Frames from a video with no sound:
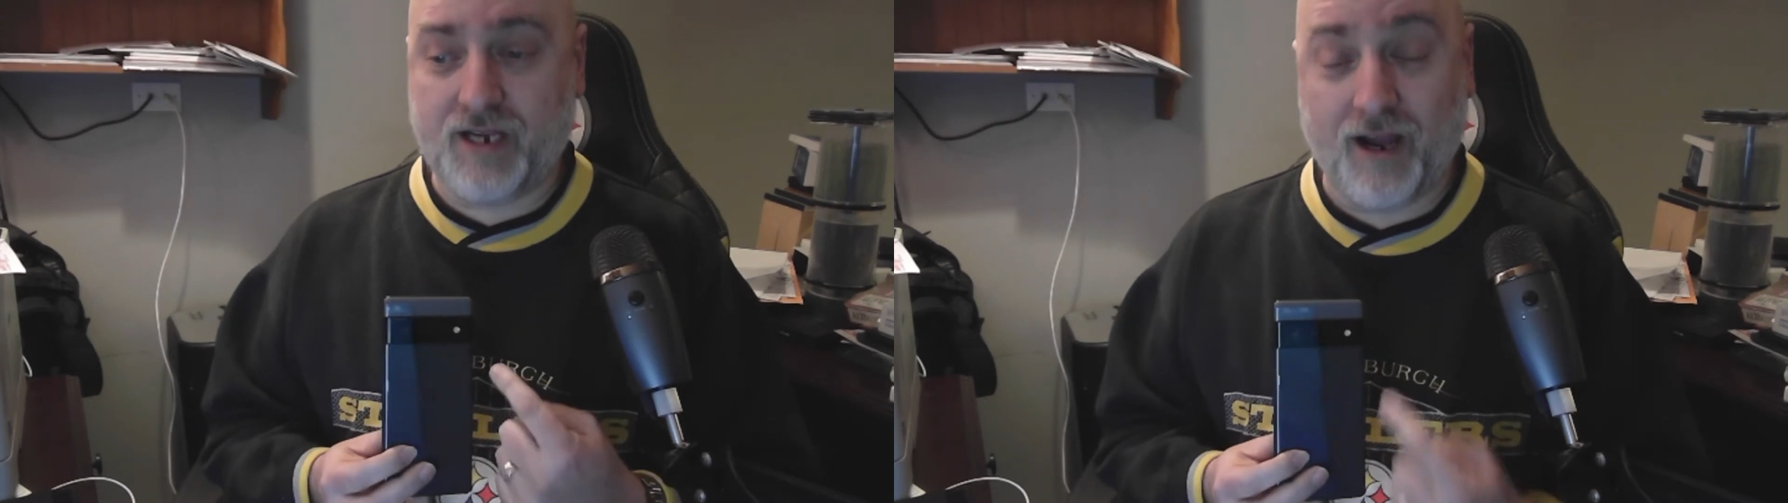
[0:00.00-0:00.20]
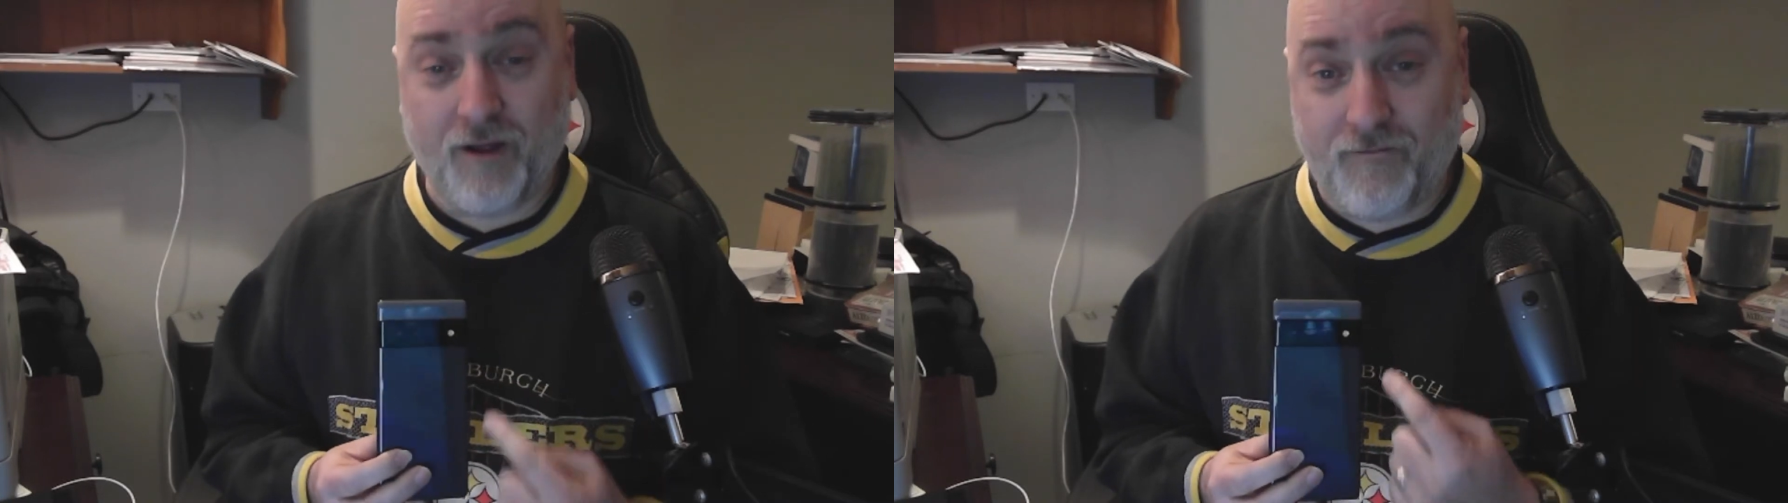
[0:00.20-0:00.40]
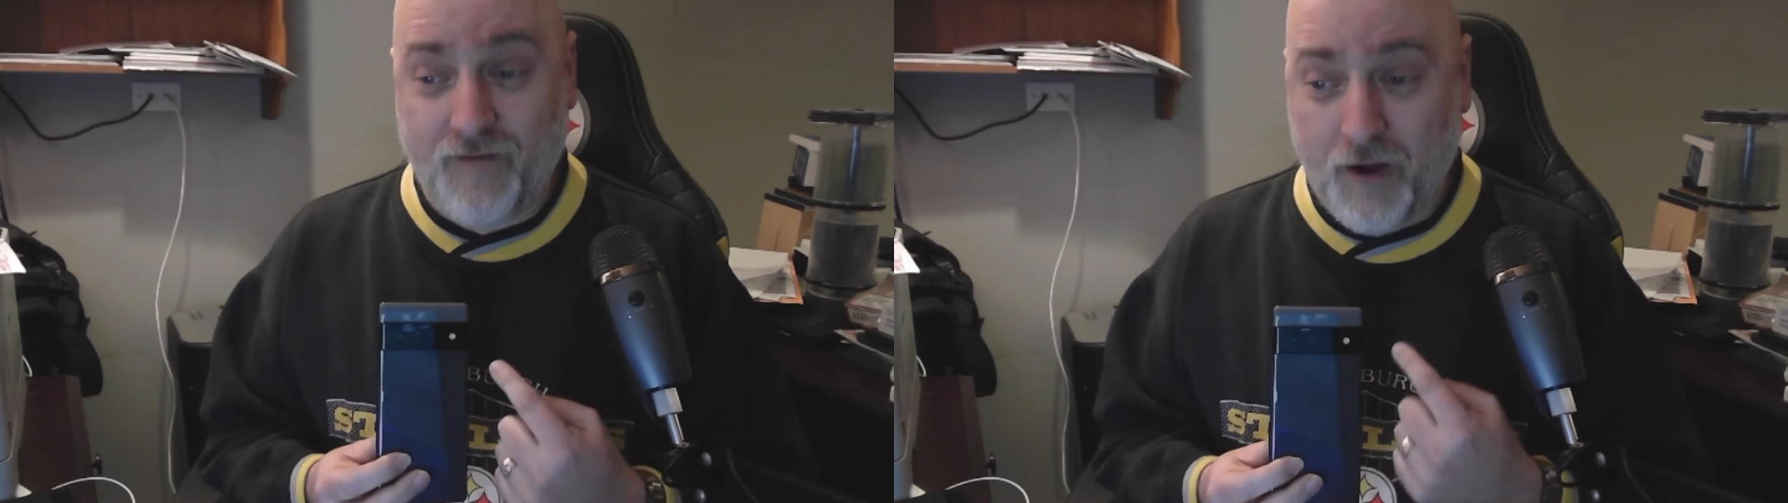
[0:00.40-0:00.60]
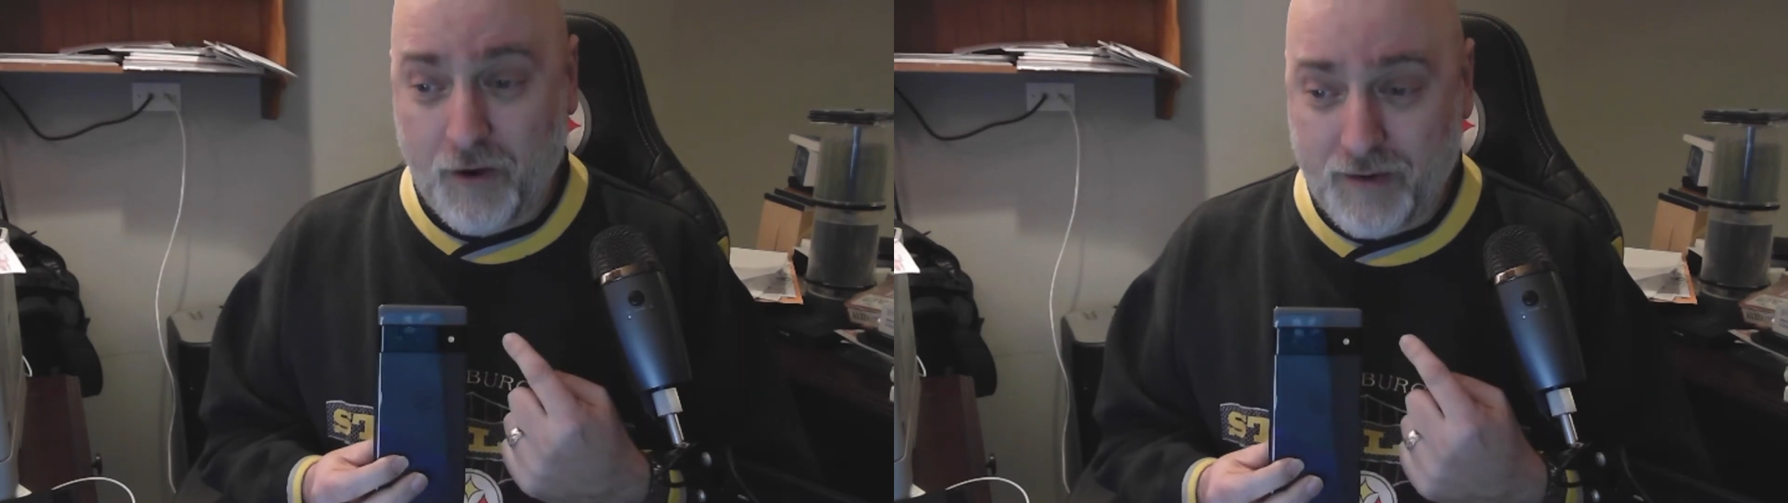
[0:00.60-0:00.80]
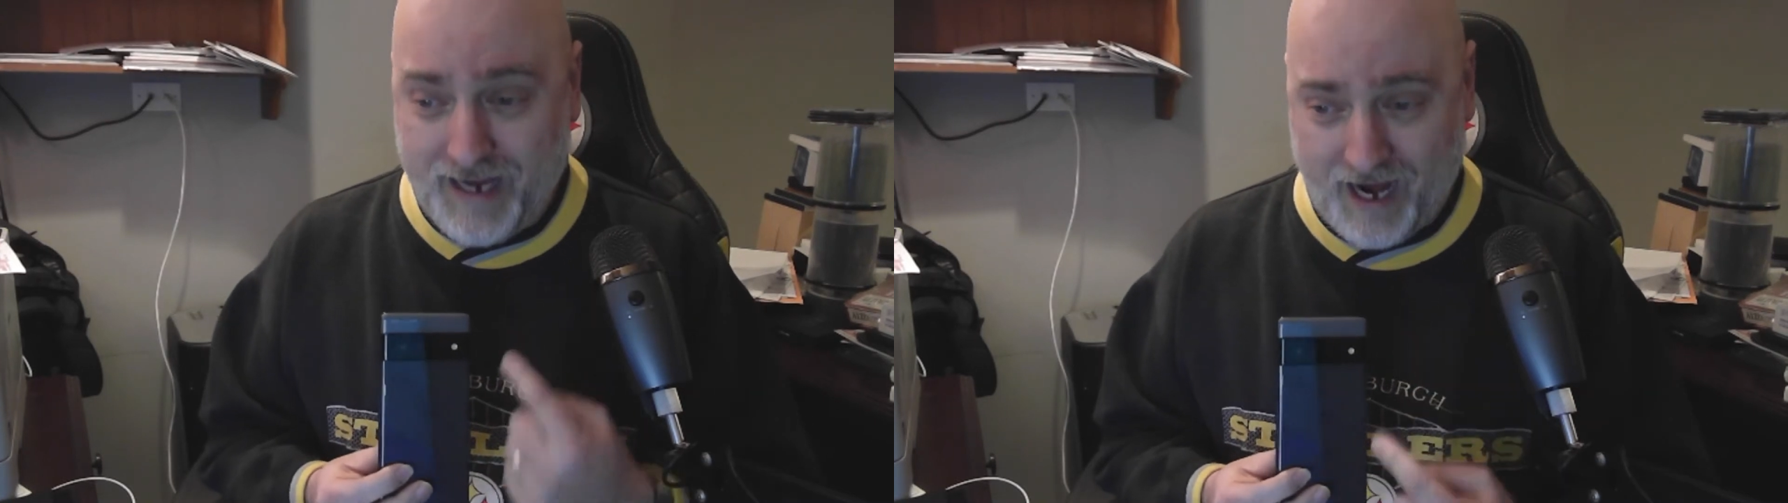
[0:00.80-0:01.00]

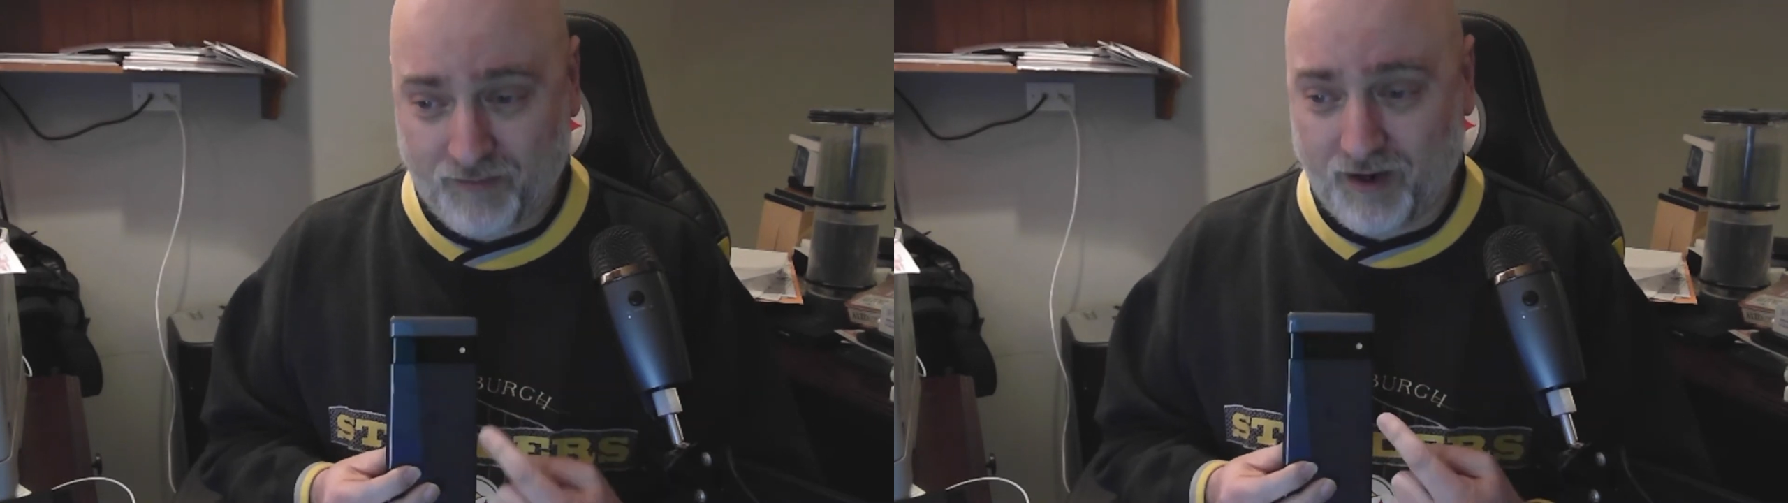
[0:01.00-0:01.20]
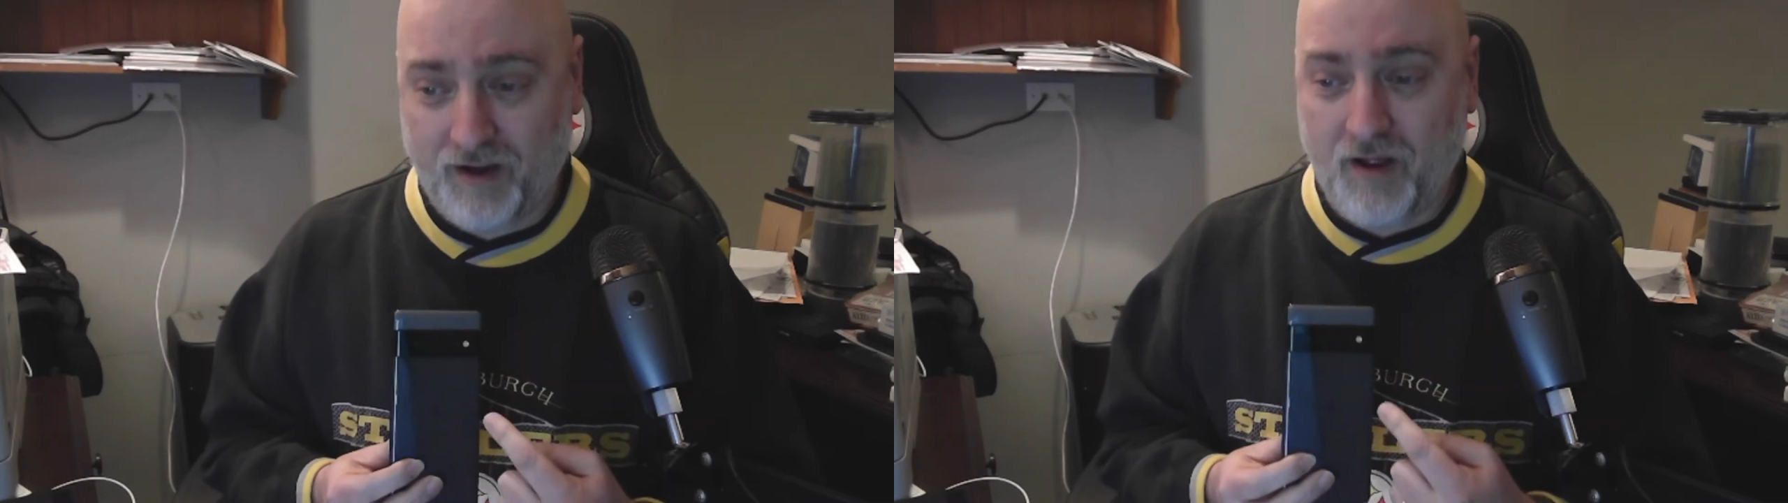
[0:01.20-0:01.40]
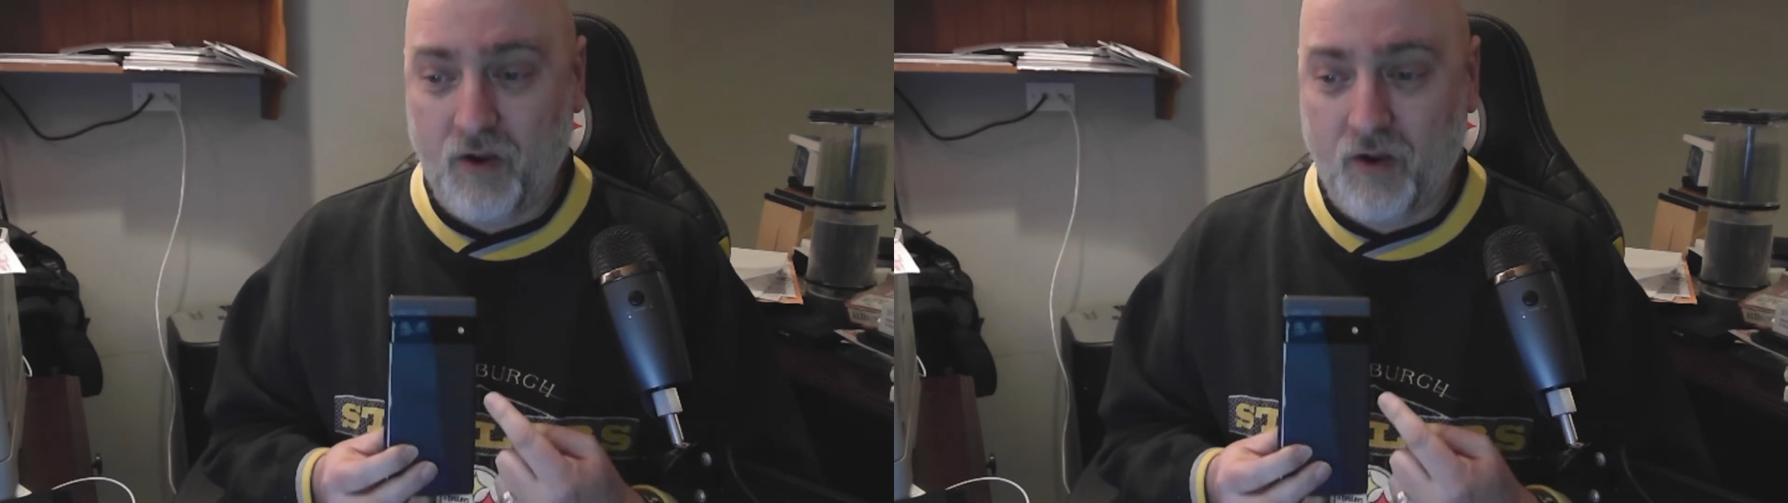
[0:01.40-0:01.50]
telephoto camera